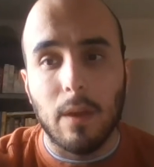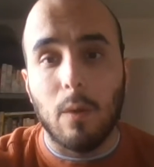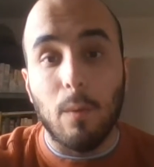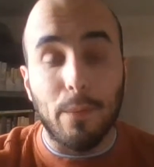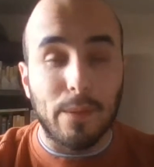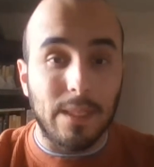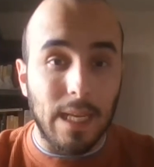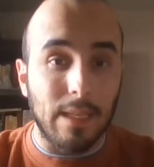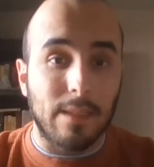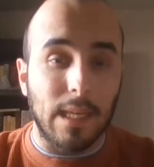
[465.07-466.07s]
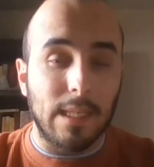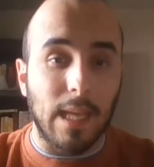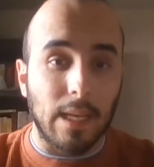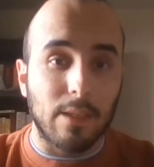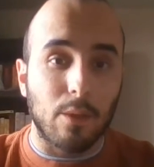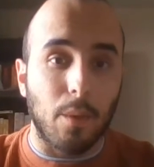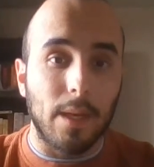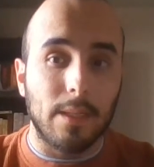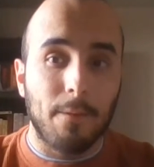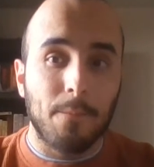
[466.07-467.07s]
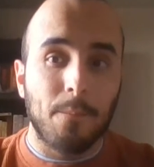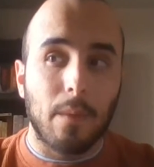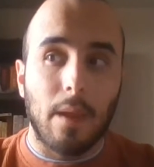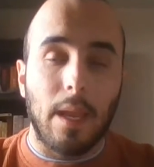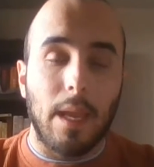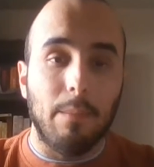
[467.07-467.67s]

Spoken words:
We've seen success stories in